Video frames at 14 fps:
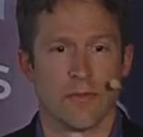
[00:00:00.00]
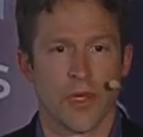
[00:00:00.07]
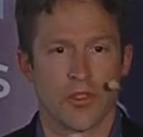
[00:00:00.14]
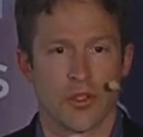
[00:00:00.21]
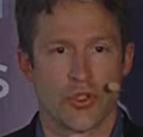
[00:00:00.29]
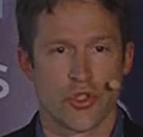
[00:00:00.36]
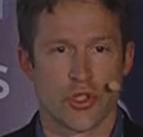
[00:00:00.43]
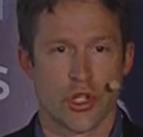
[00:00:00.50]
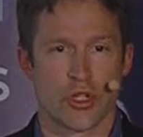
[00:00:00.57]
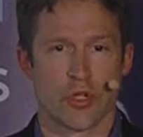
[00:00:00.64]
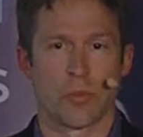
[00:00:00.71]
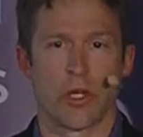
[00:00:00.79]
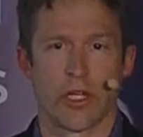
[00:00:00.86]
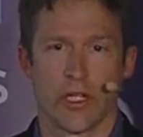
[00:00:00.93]
As you start
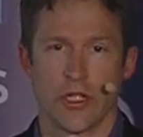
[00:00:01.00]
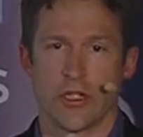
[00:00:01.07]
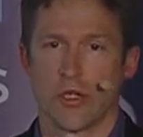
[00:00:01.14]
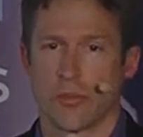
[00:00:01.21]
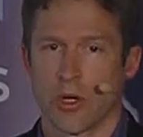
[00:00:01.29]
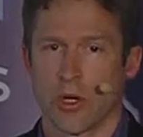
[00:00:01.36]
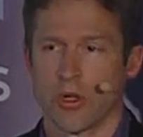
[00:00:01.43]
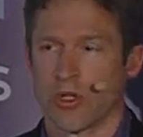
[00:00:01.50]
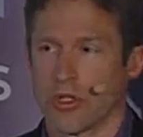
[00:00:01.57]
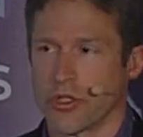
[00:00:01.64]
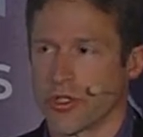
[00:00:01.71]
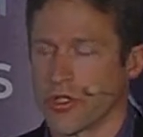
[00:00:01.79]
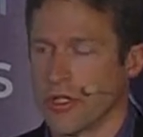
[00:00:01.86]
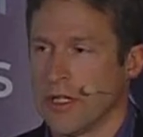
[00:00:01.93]
to bring in your
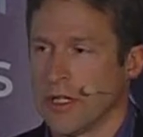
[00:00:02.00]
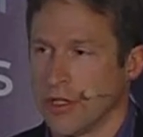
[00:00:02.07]
partners,